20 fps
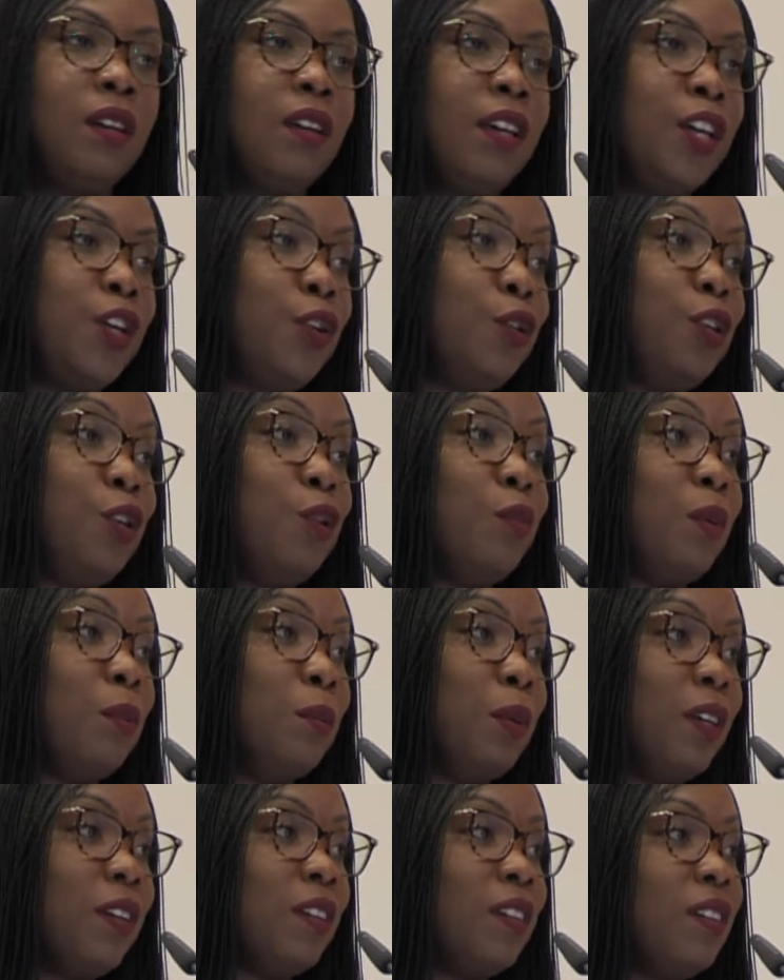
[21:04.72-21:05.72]
a good human
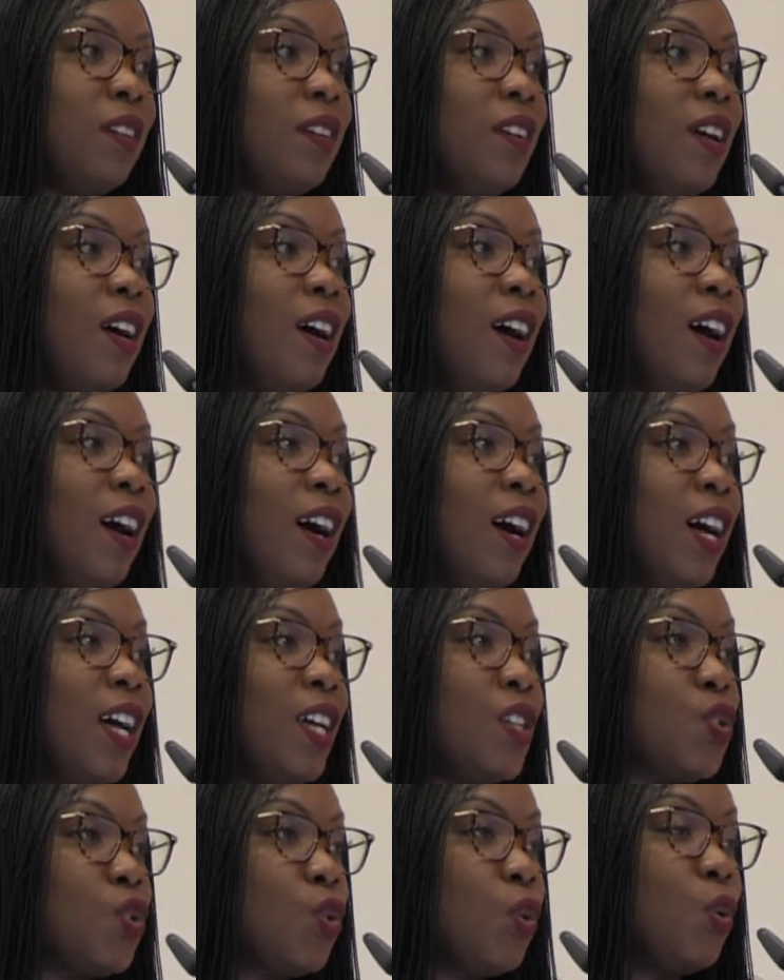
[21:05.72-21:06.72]
being.
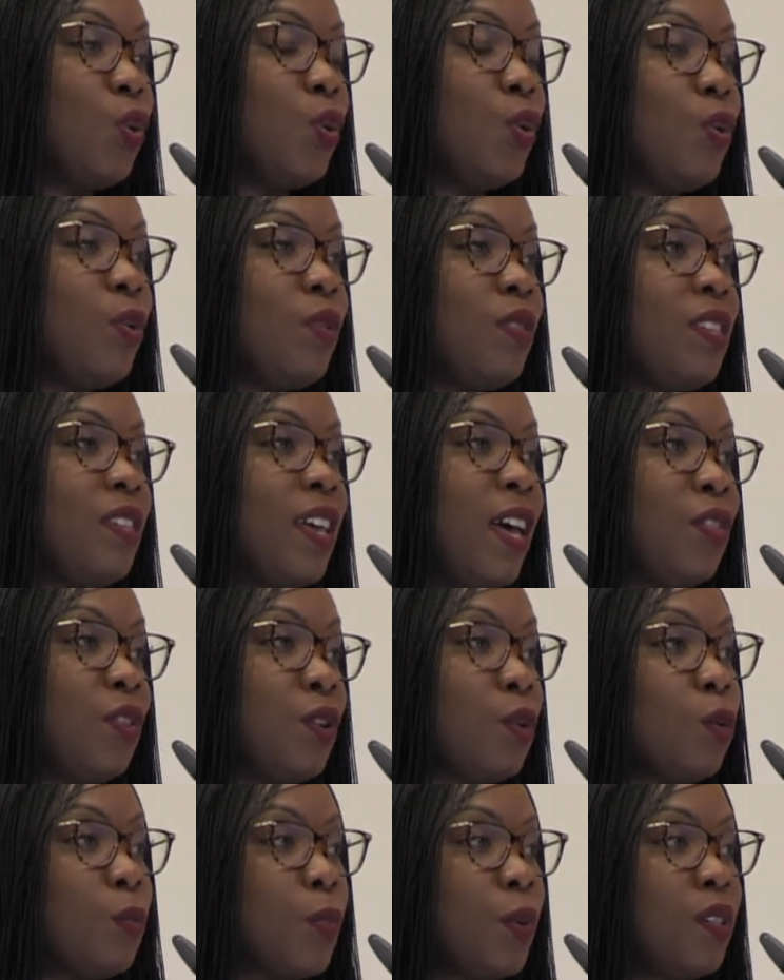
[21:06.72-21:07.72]
So
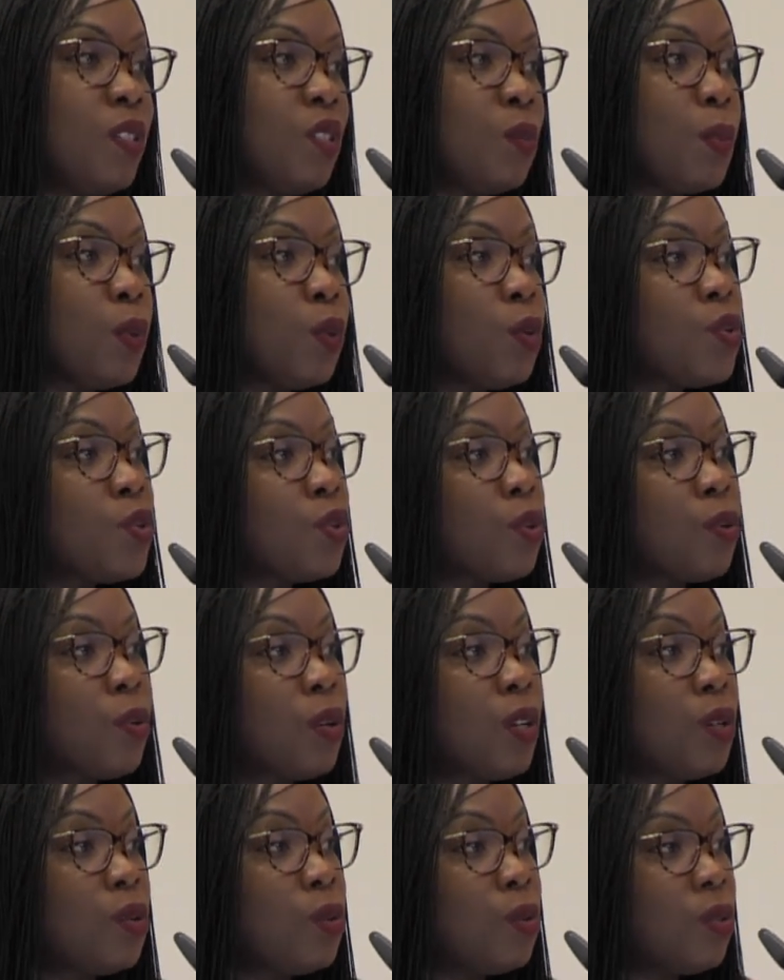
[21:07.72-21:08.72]
ethical principles are
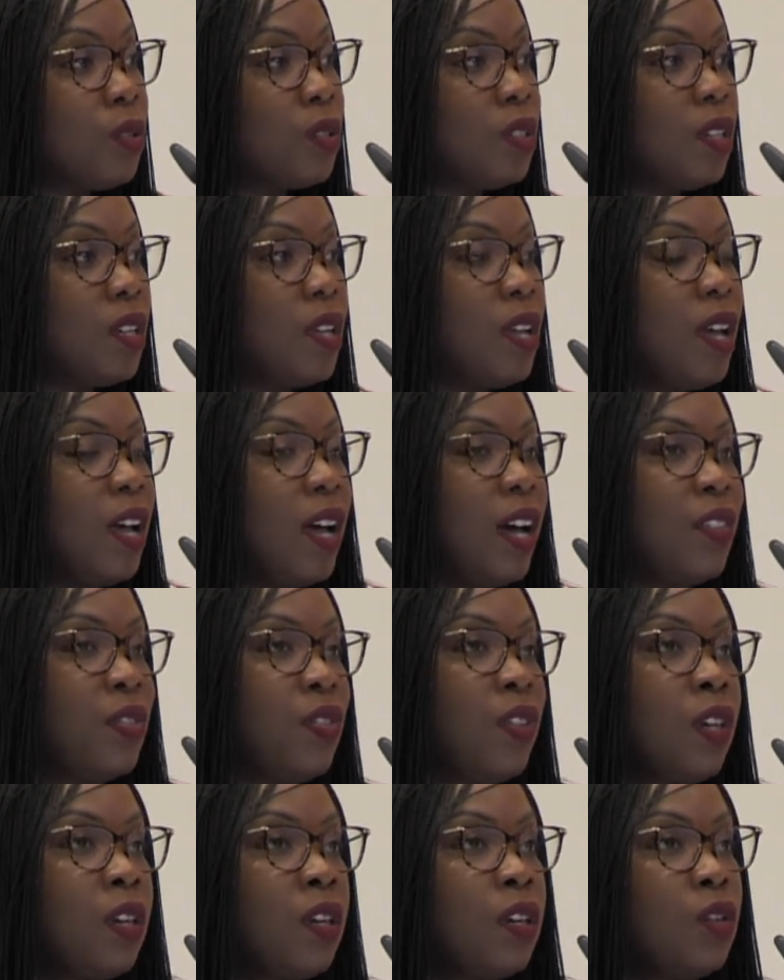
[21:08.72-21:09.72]
critical. I
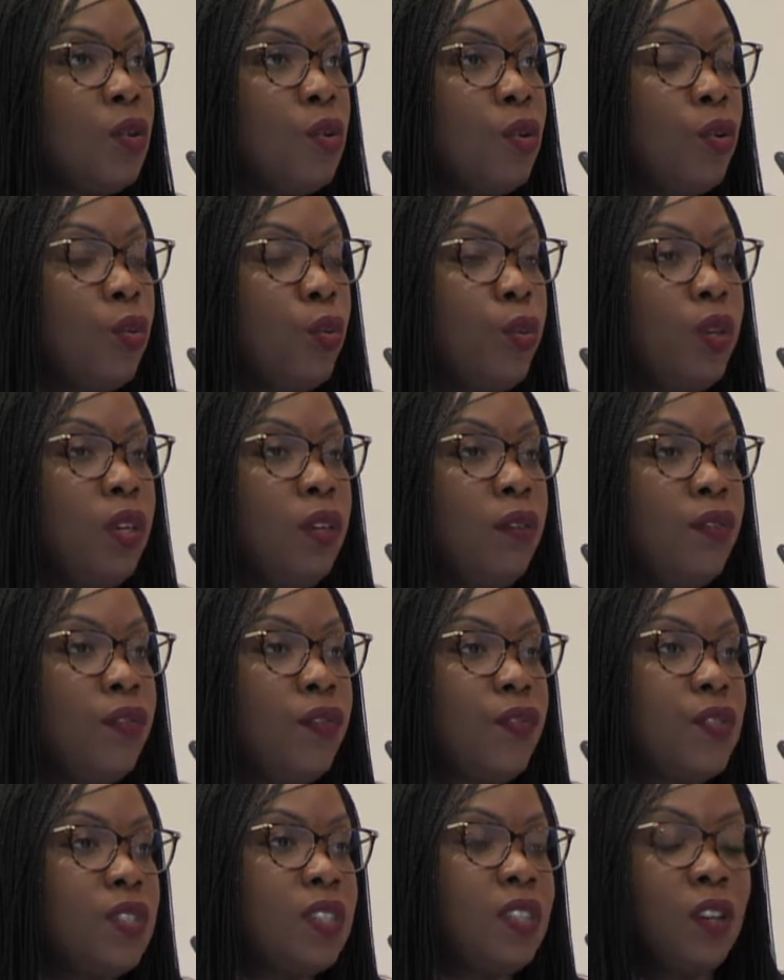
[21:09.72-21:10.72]
think, we've
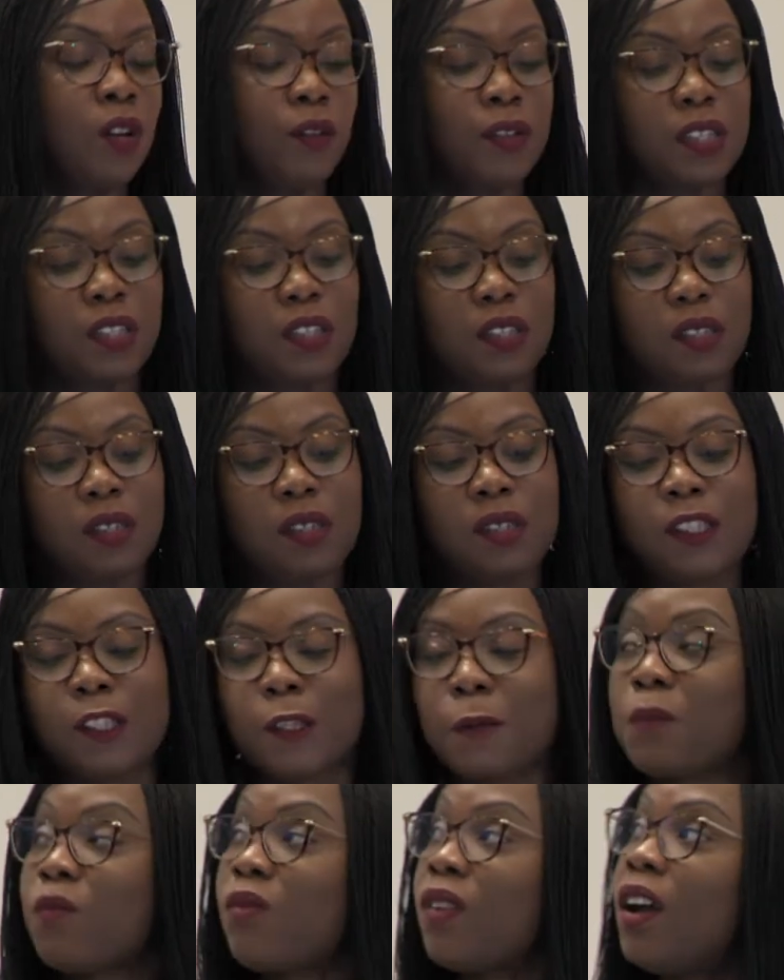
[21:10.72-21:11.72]
seen, obviously,
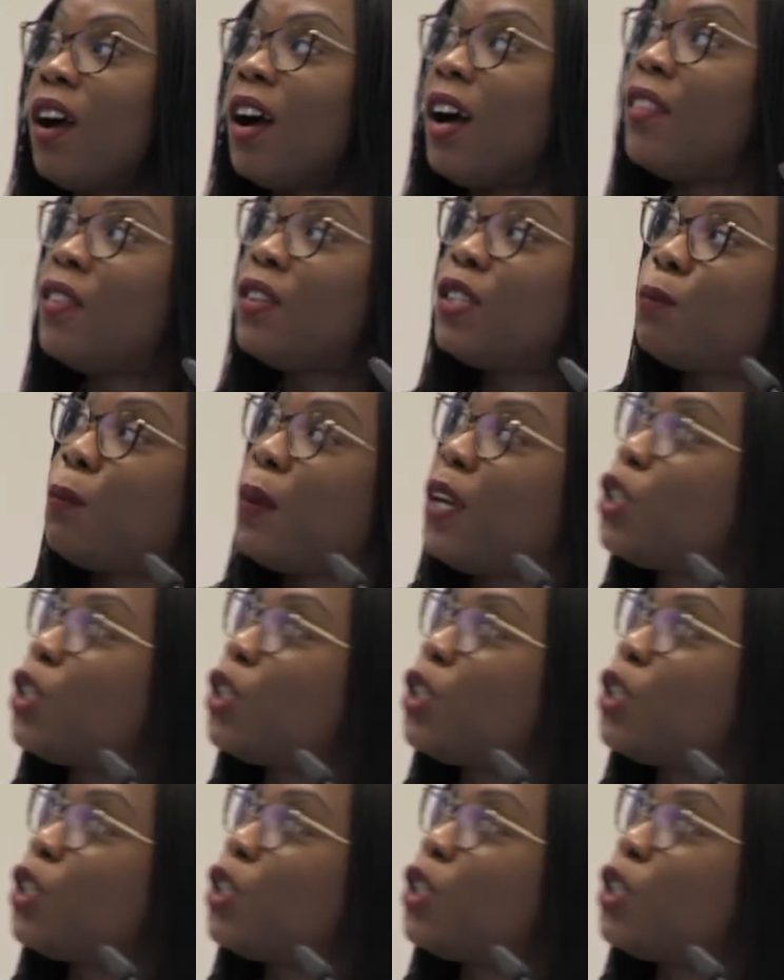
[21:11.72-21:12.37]
this picture